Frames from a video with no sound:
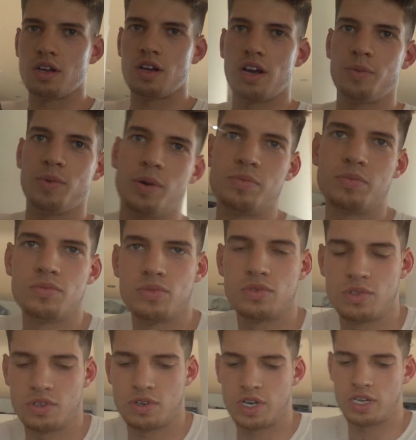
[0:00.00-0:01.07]
Hi, Mum.
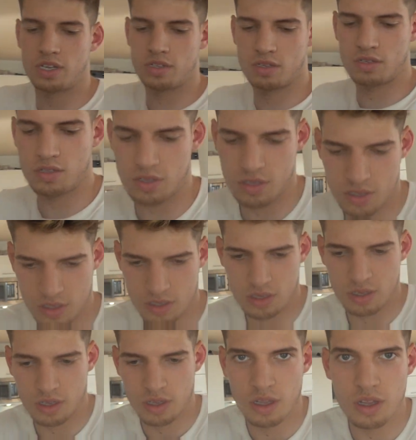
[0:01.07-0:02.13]
You alright? Yeah,
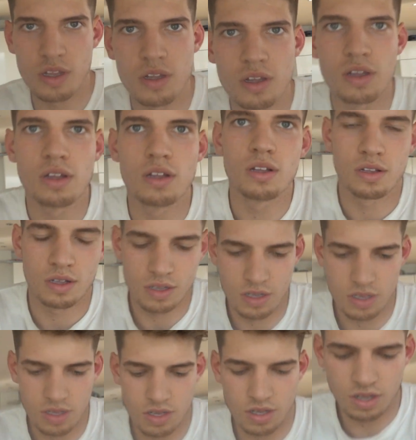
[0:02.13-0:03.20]
yeah, how are
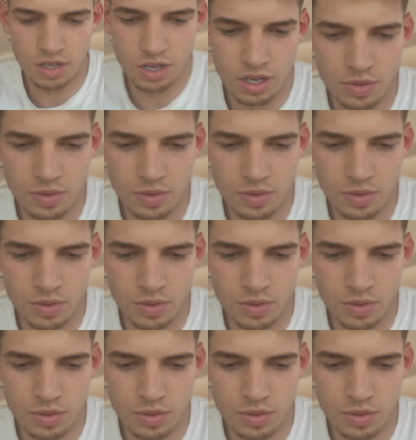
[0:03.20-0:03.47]
you?